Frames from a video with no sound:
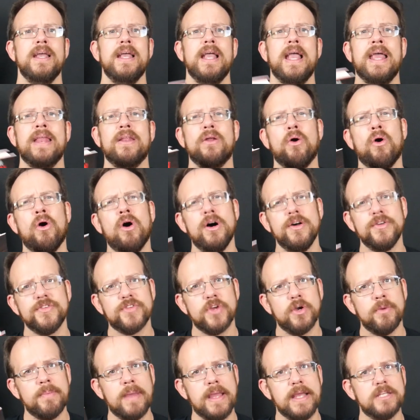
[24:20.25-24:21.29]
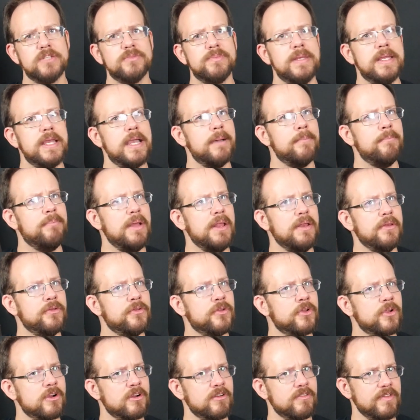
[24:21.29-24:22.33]
It also makes me a bit
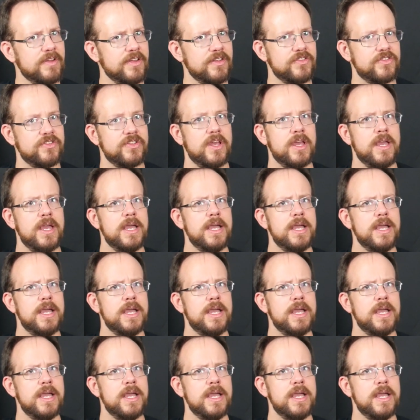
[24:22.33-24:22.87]
nervous.